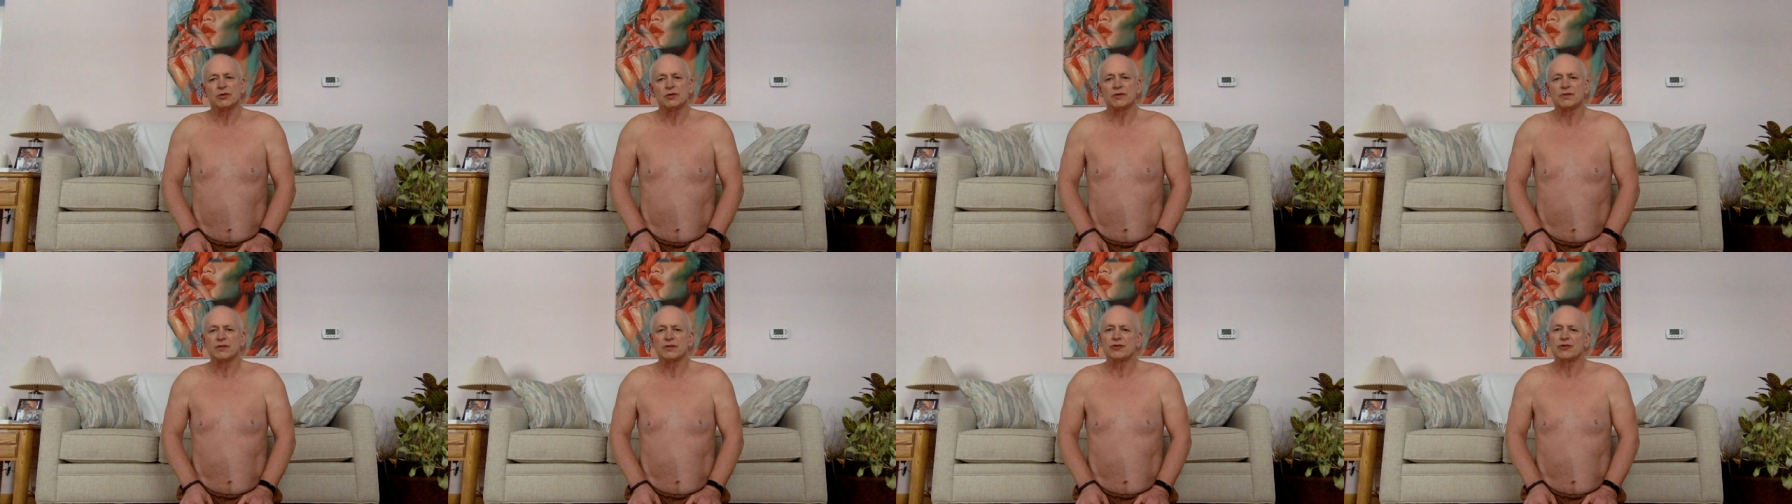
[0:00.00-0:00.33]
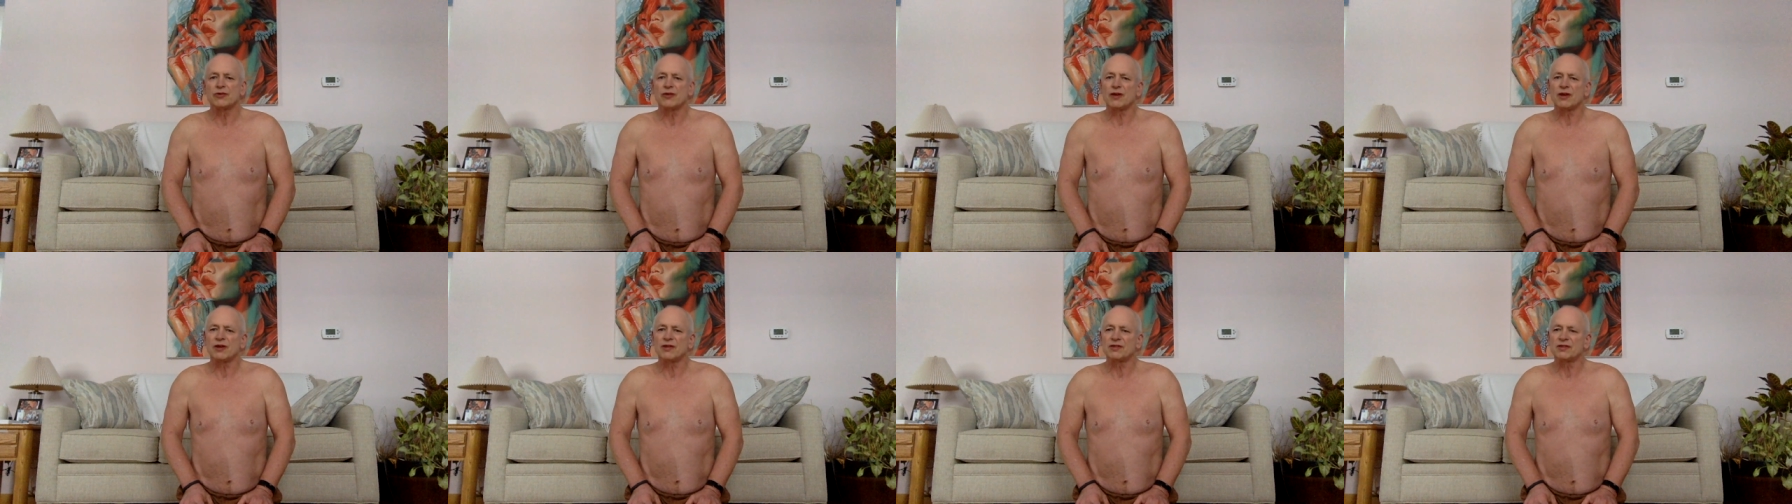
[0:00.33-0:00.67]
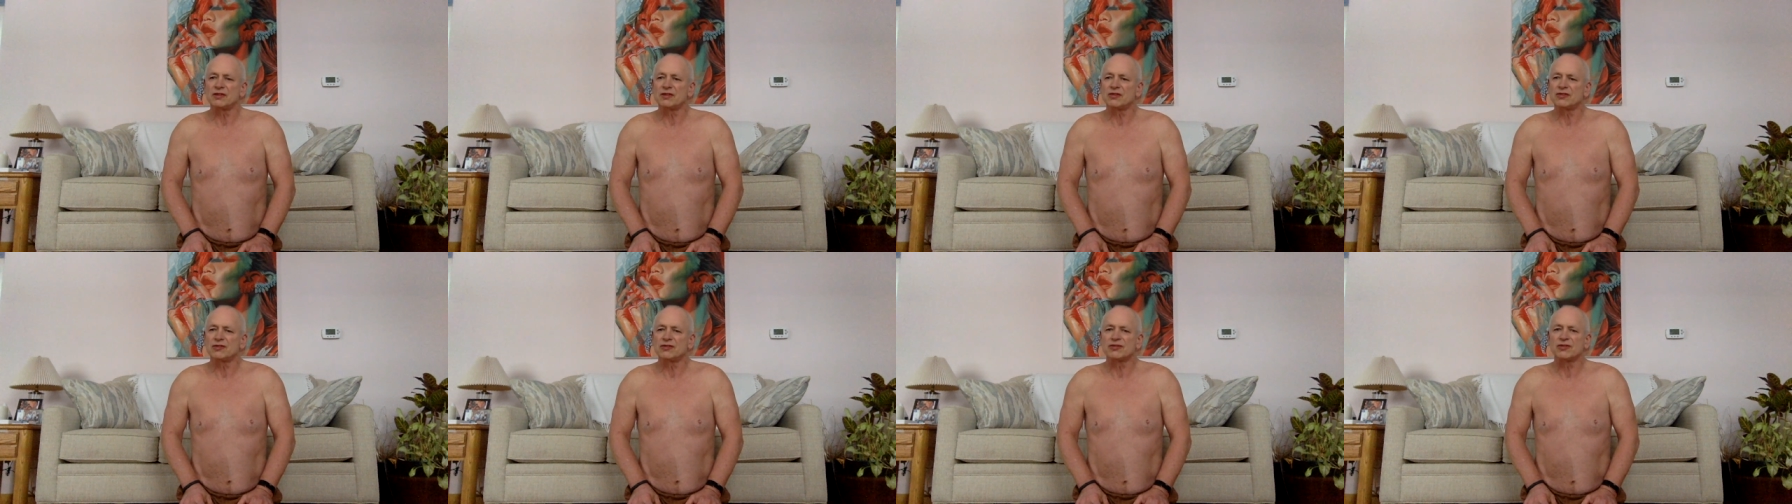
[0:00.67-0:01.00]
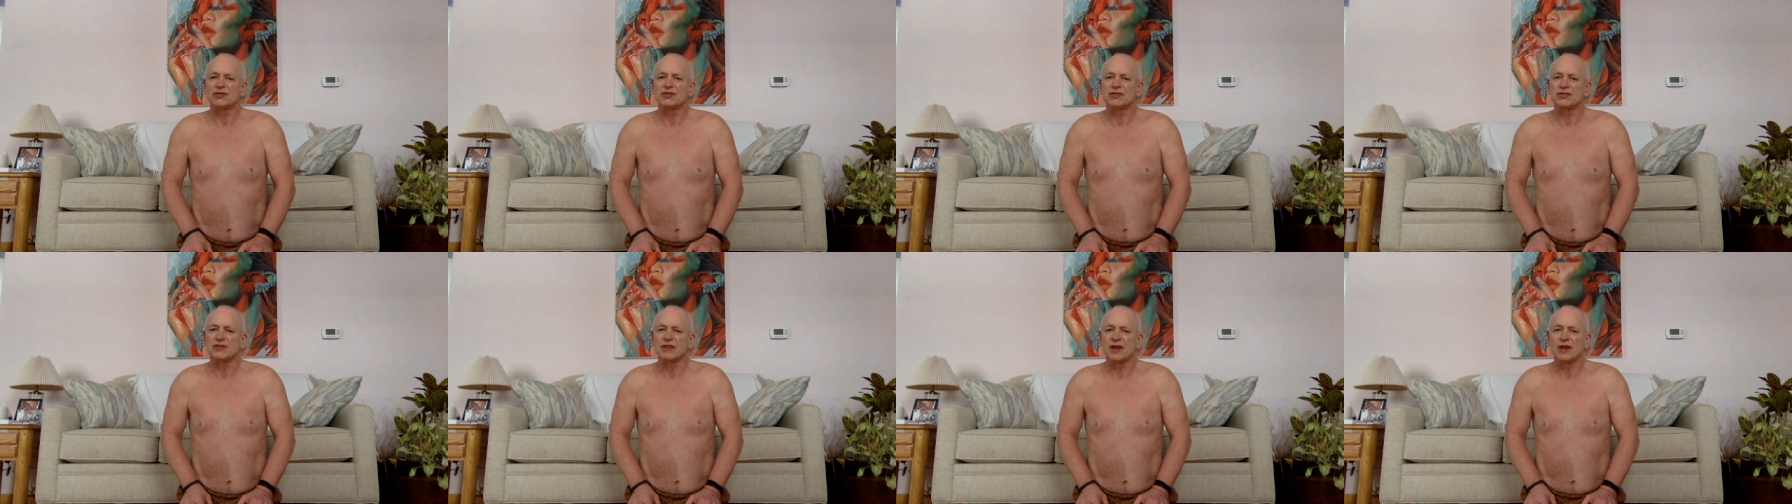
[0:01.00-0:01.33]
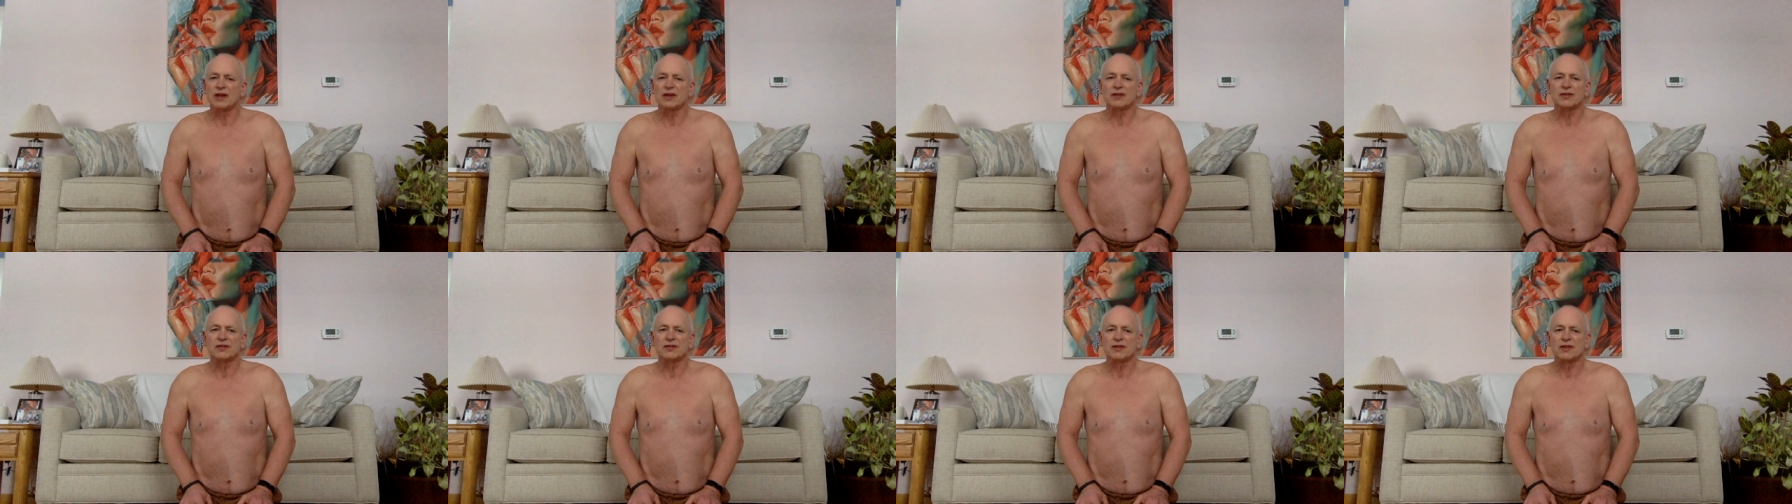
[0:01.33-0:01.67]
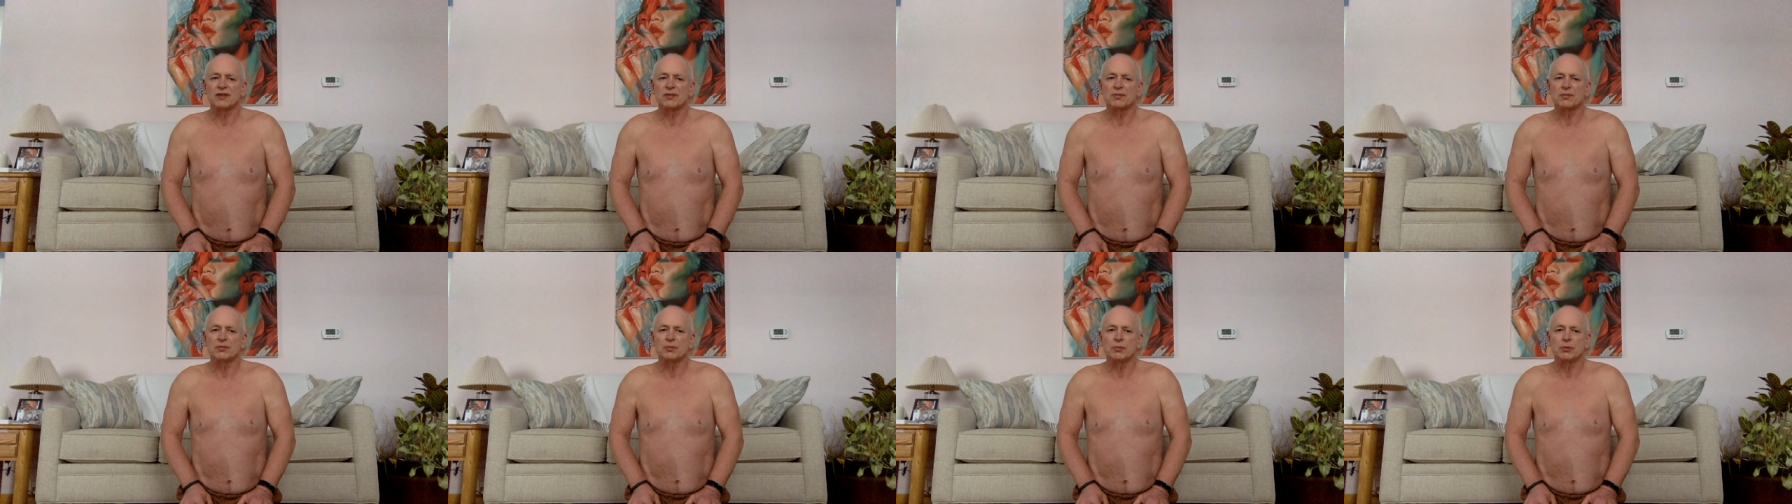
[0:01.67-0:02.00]
If Vajrasana is just not
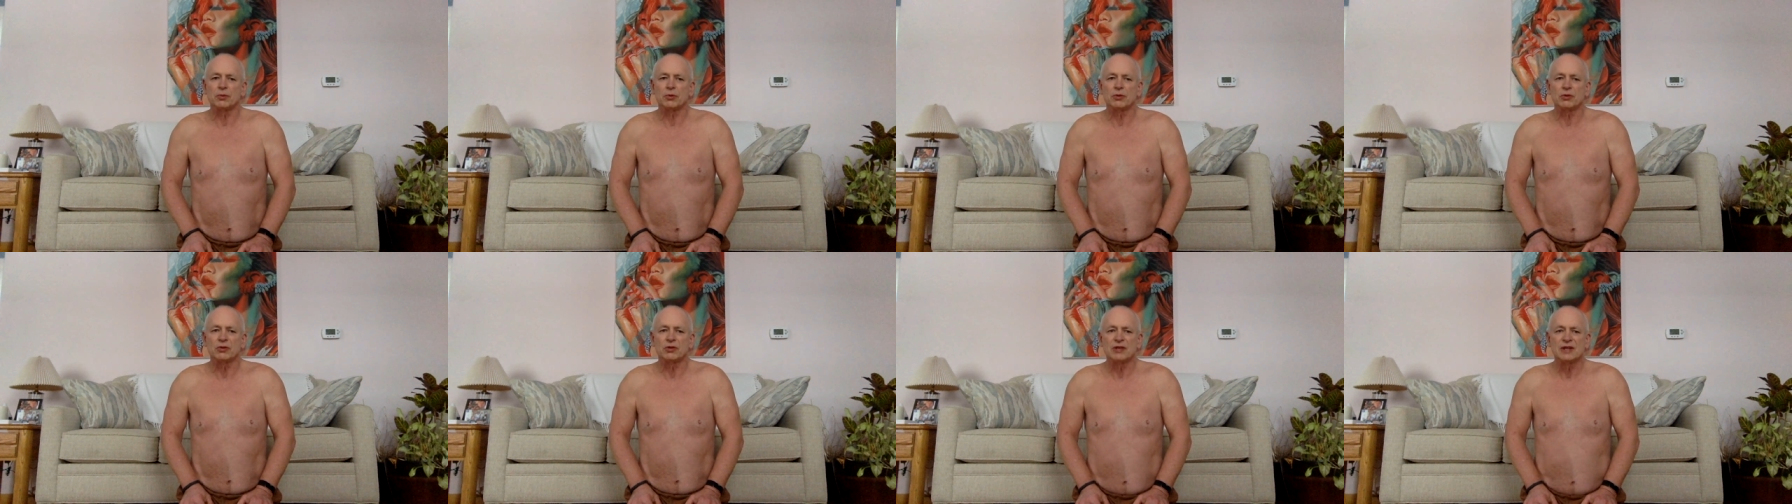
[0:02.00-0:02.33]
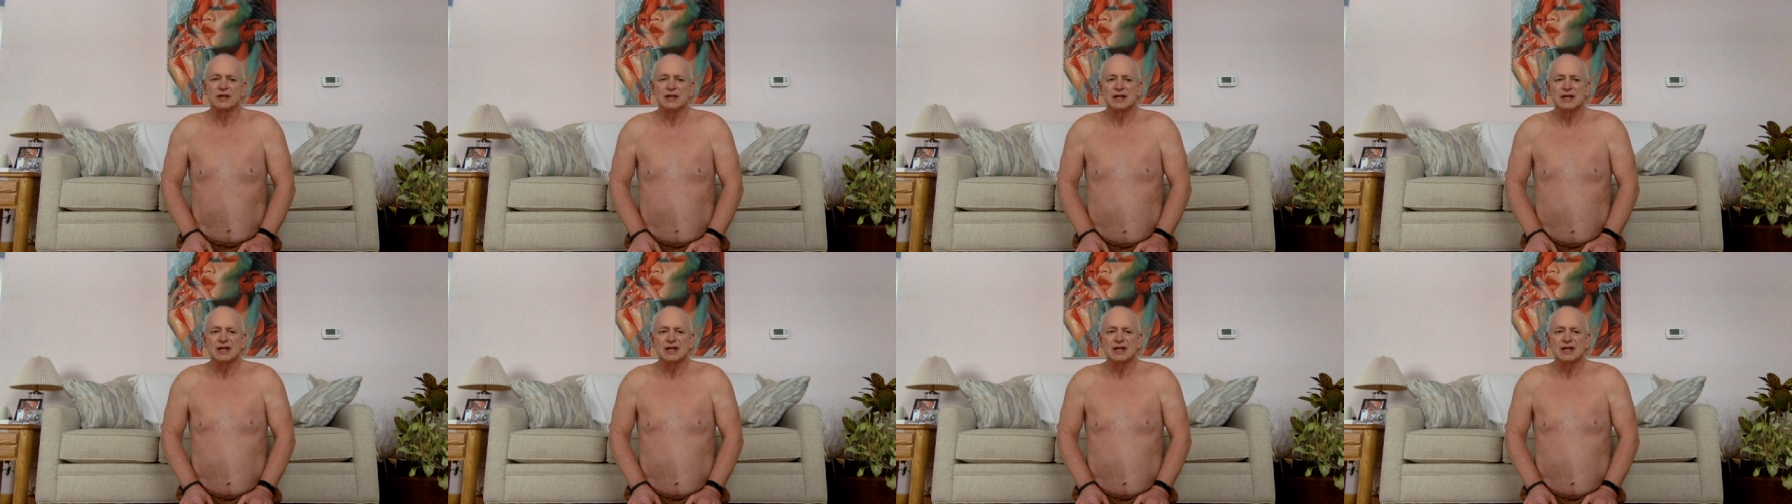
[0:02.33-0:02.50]
acceptable,